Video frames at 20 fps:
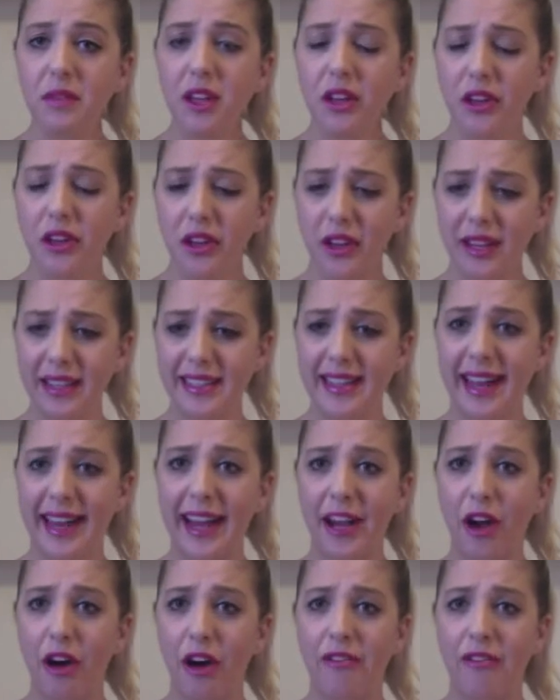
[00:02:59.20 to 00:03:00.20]
you can
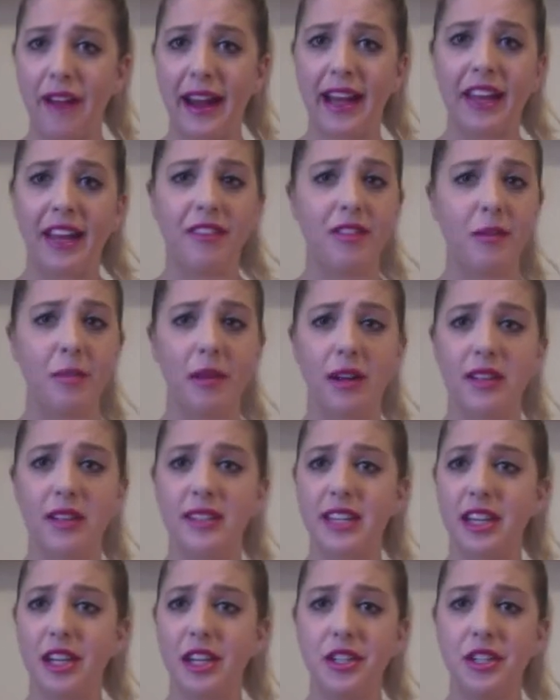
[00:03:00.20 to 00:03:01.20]
take off any of the
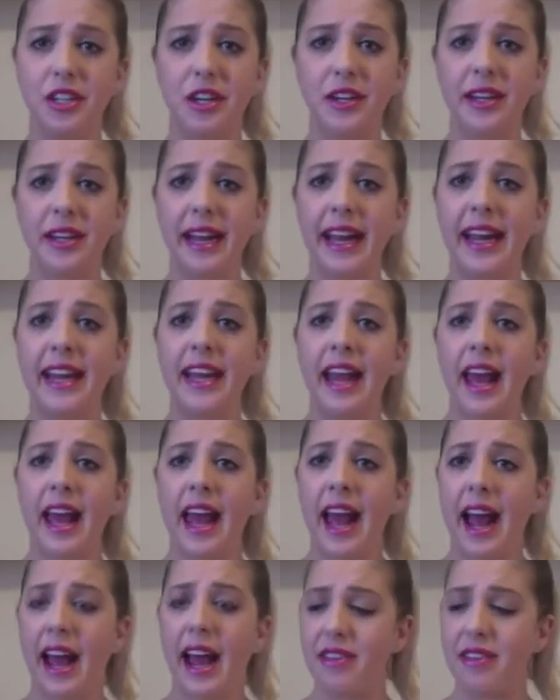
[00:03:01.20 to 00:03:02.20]
blocks that you don't need,
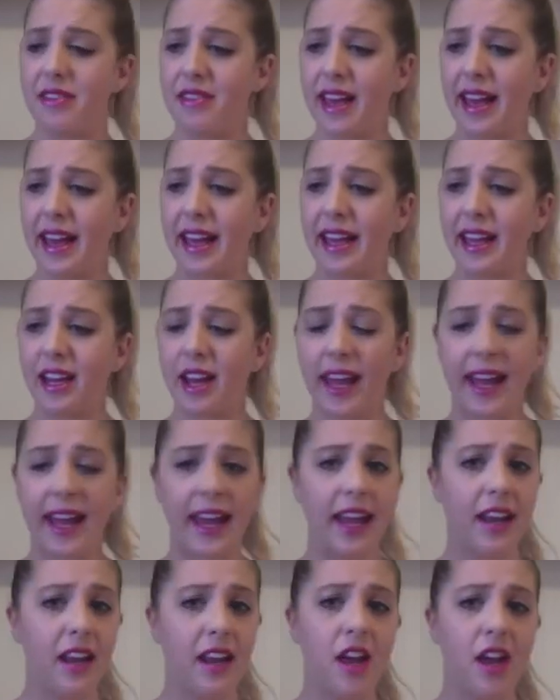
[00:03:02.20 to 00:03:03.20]
and then they can
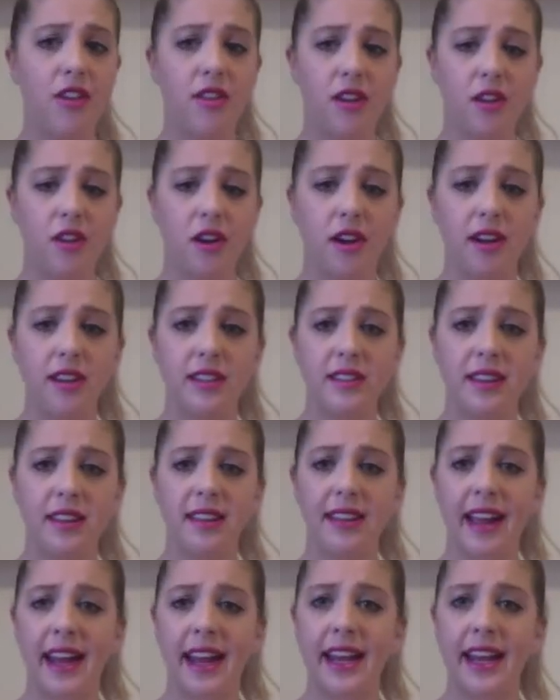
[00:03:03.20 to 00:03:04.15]
hit the notes that they